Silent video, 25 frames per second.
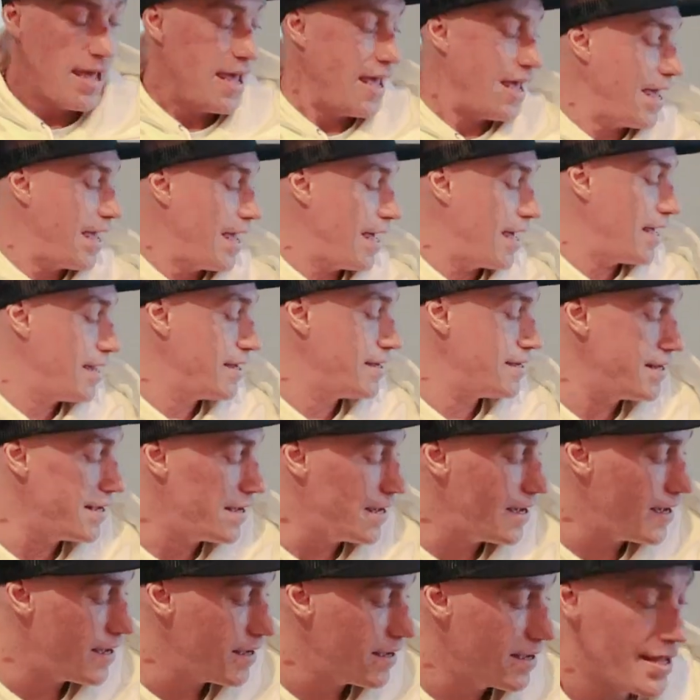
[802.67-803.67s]
And
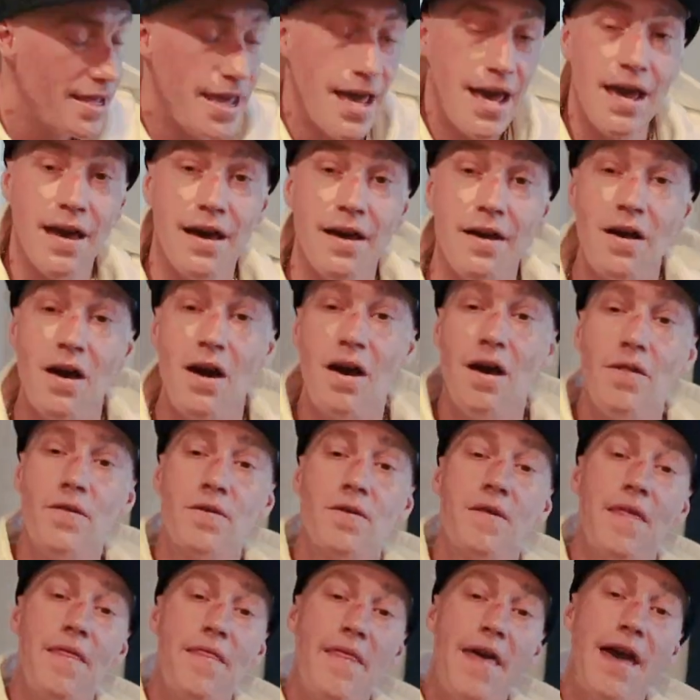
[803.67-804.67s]
yeah,
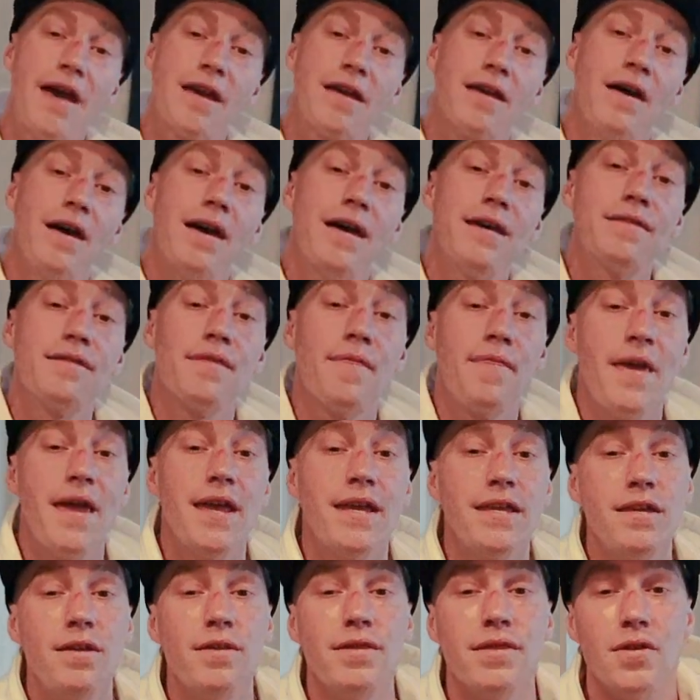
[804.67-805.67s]
other than that, guys,
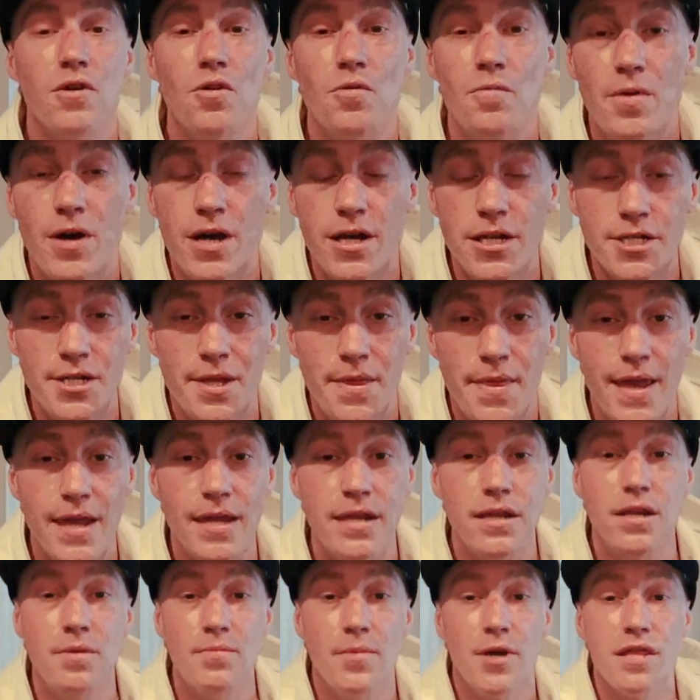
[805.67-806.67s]
thank you so much.
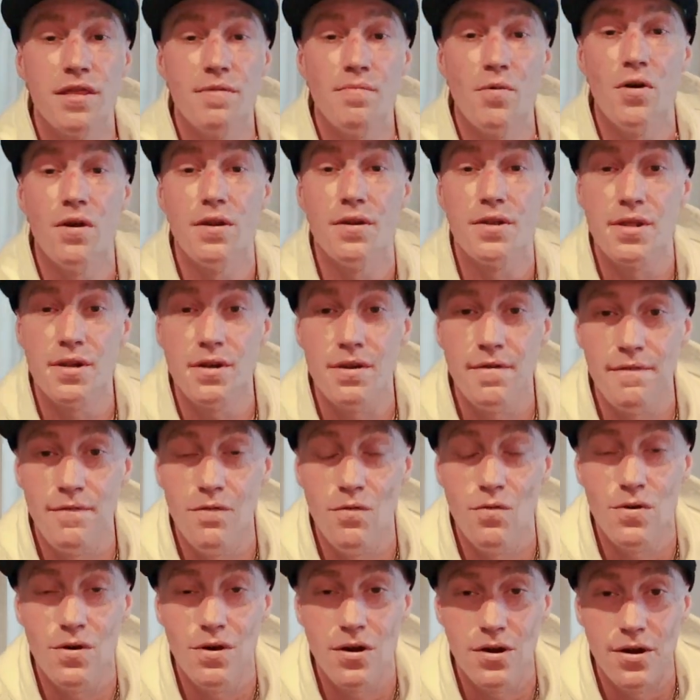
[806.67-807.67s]
Thank you to my sponsor
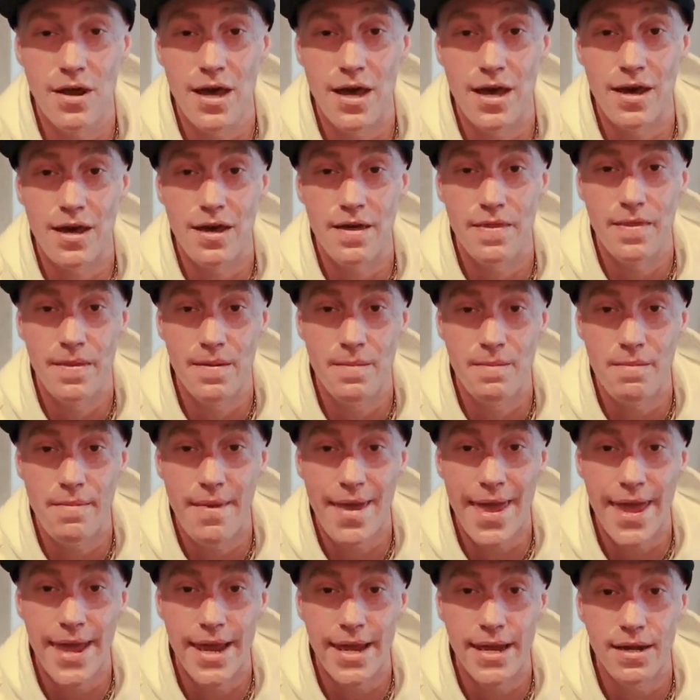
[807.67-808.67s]
for the
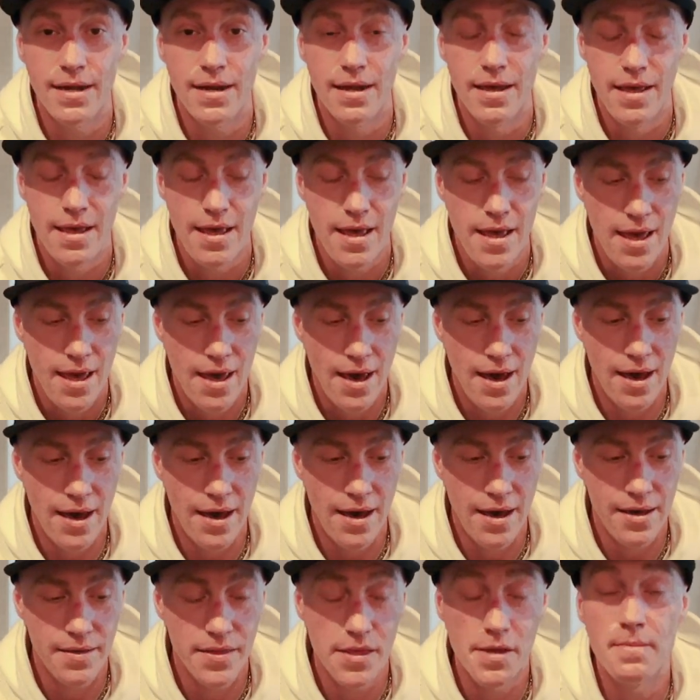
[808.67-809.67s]
main
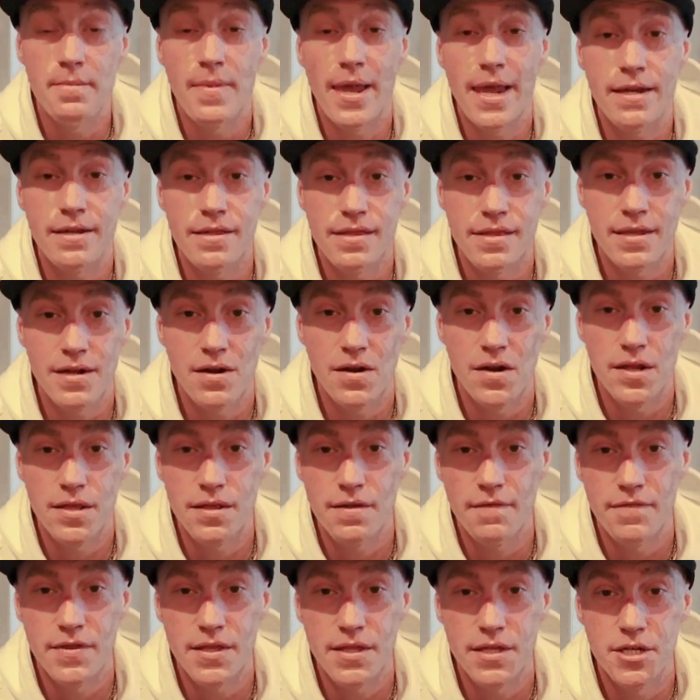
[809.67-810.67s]
series
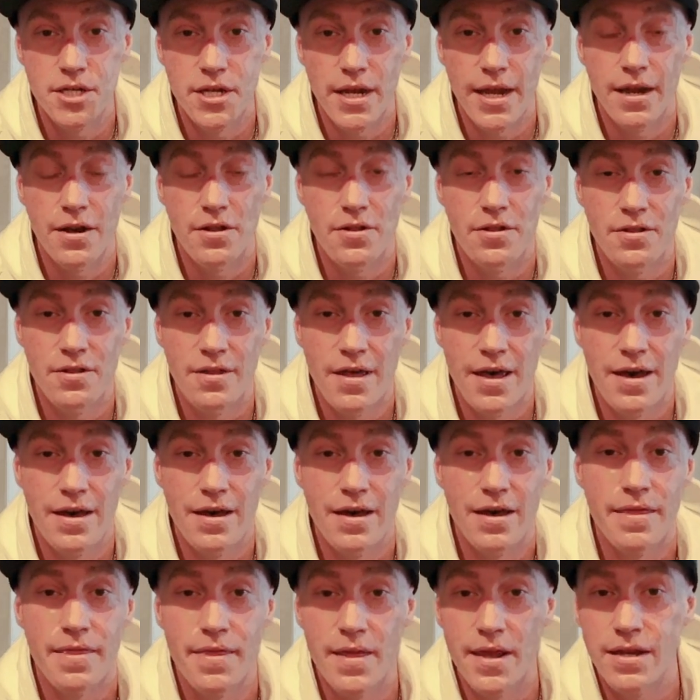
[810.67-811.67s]
of this channel.
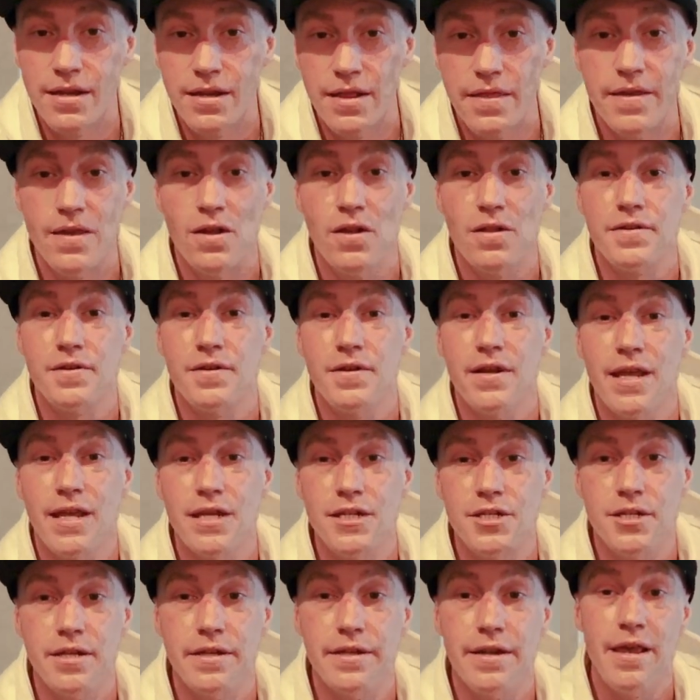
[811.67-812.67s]
Thank you to the
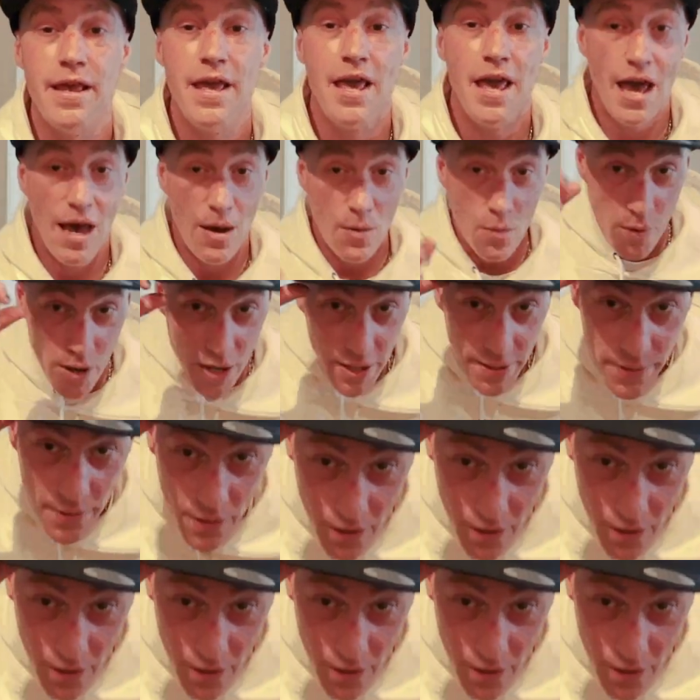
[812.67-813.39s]
Alternation. I'm wearing